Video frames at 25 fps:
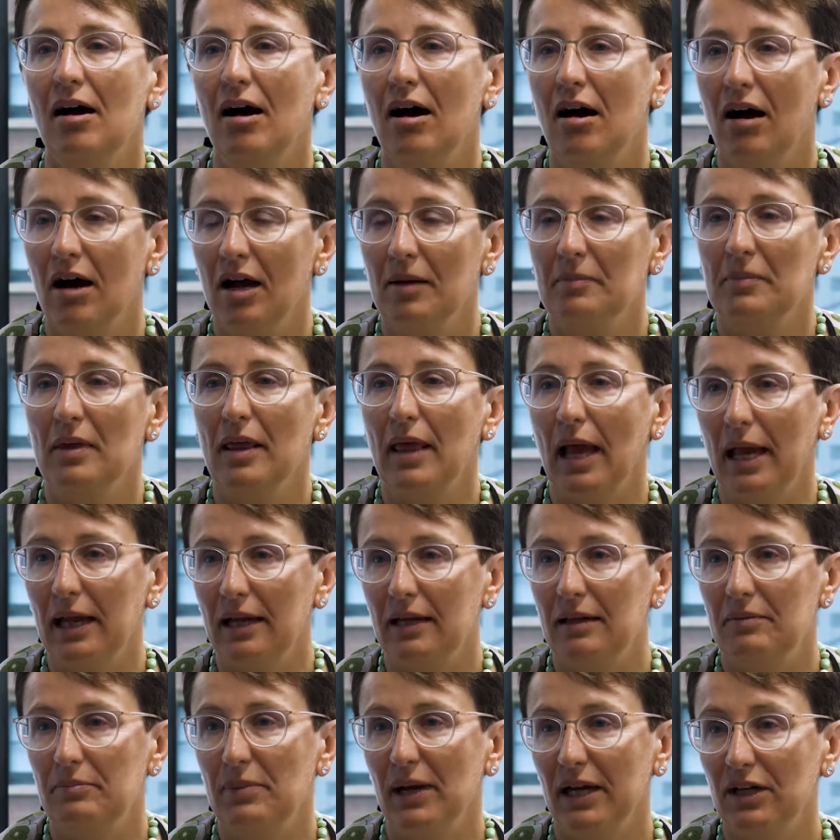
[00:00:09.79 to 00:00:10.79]
I'm
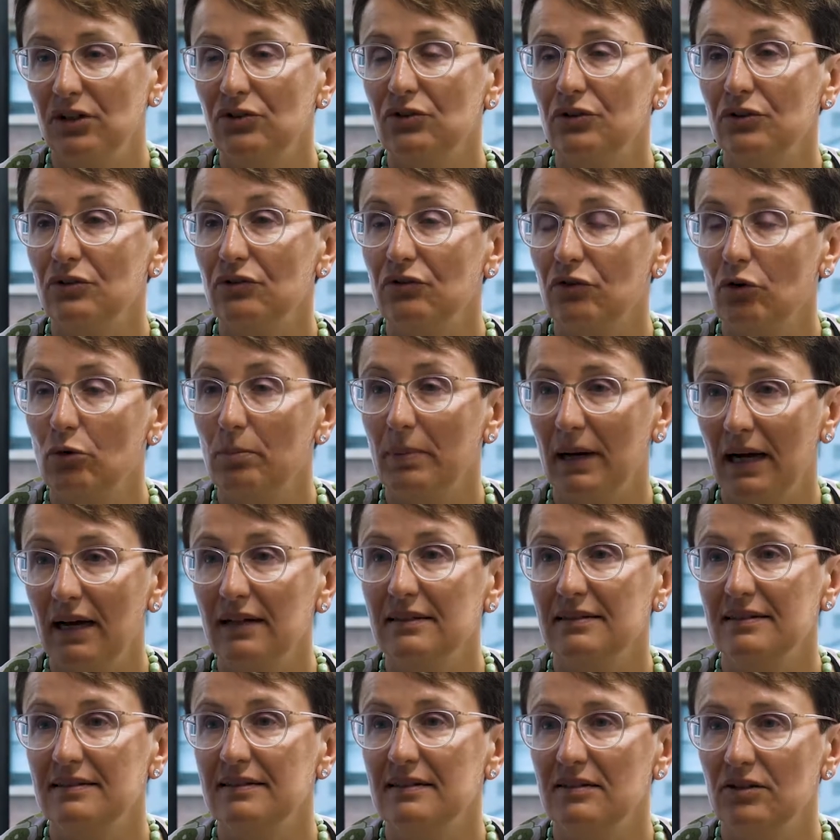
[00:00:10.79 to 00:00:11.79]
a patron for
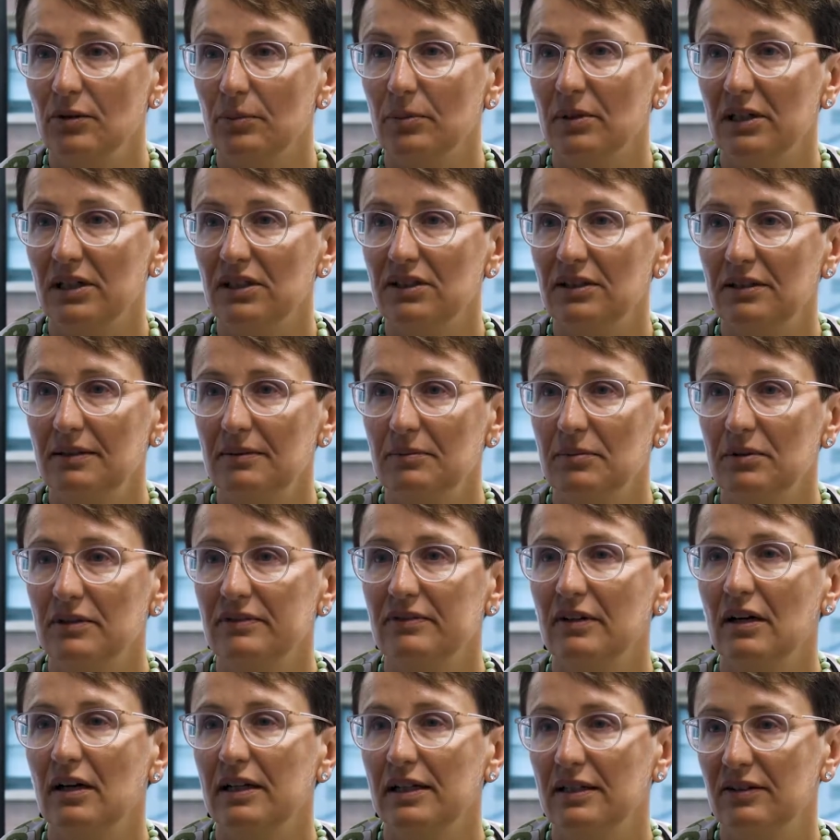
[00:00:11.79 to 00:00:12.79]
Partners in Depression,
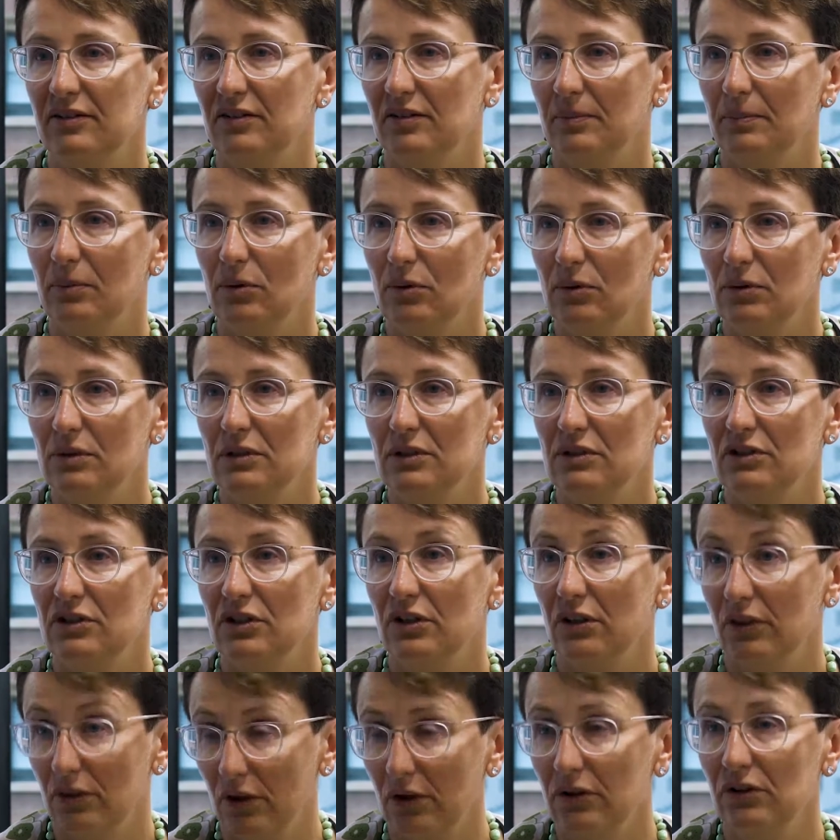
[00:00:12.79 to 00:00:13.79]
providing support
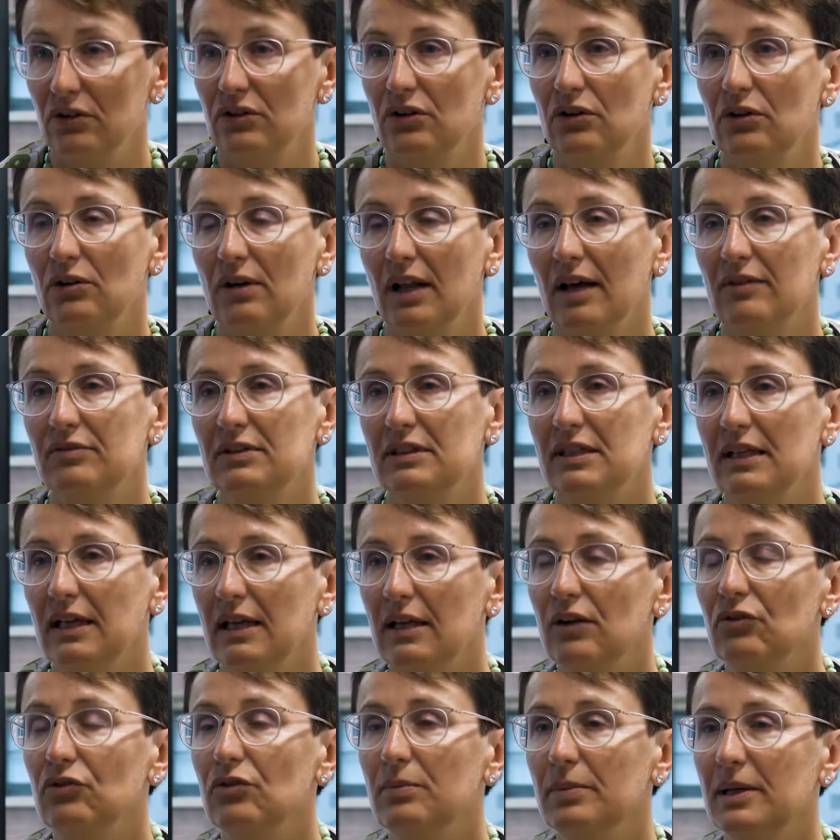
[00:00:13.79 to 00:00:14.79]
to those who love and
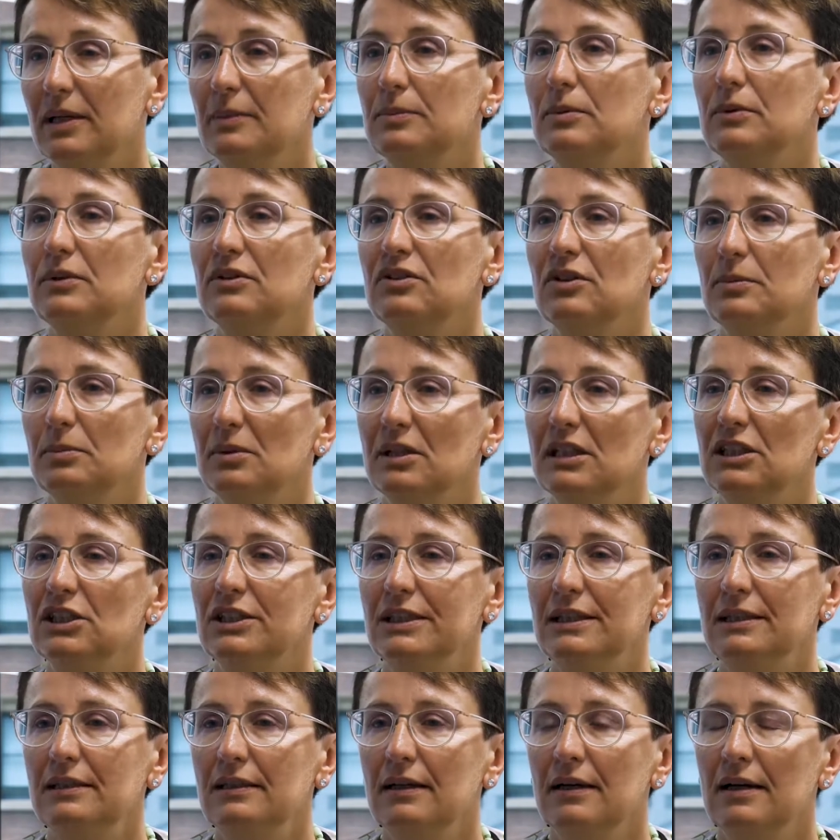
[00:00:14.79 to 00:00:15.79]
care for people with
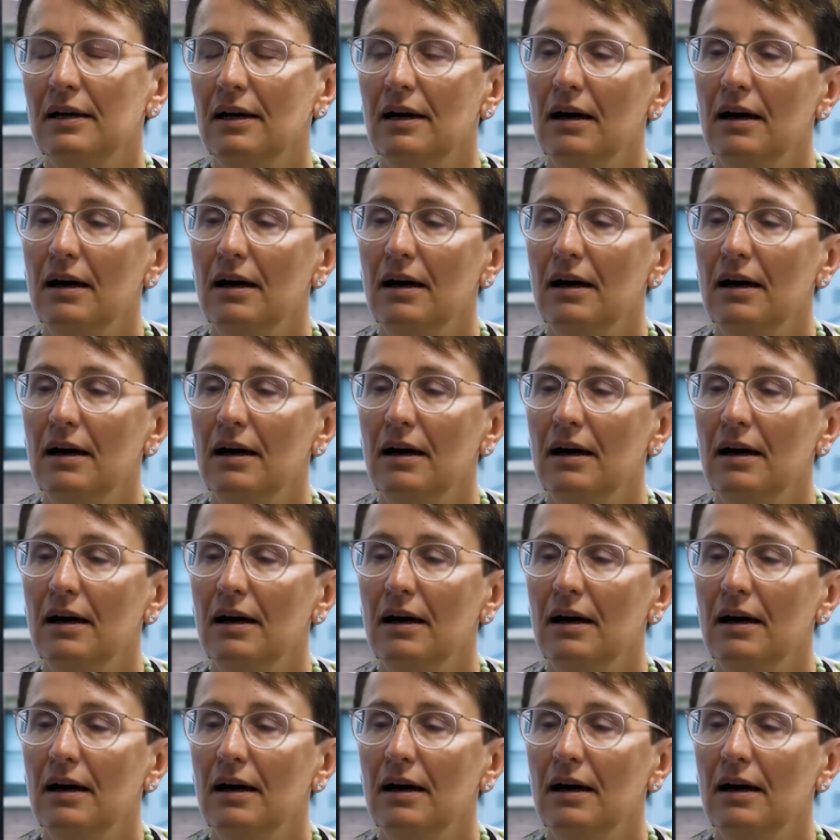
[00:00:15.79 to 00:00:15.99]
depression.